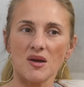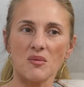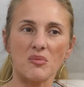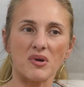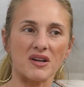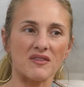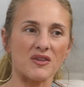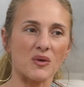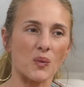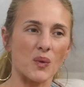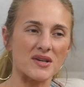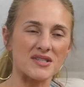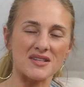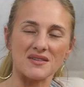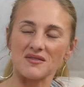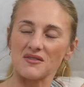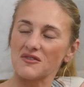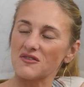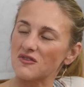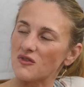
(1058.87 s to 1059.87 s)
But if it
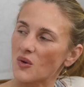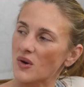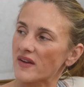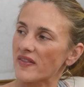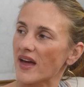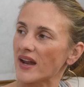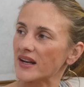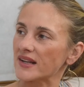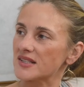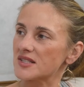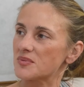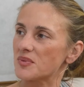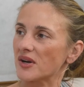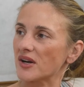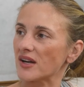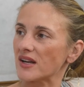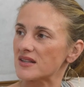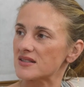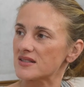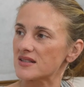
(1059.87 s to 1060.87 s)
wasn't for that
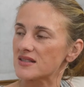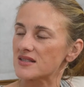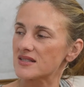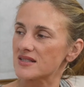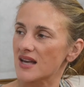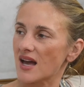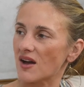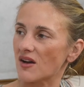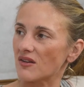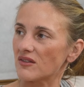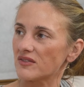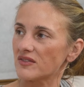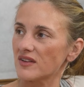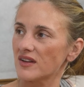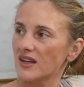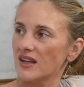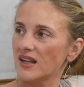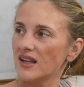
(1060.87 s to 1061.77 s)
experience itself,